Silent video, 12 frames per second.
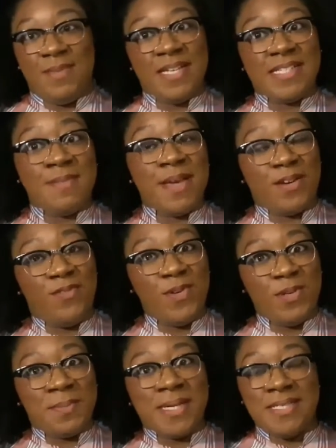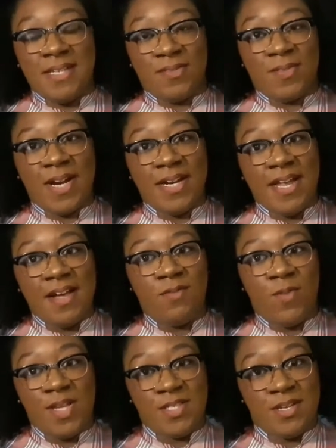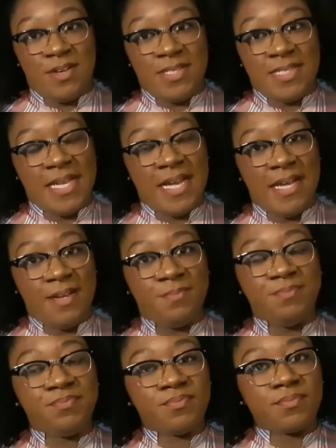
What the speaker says: Because I'm making a fool of myself right now, wasting all this time.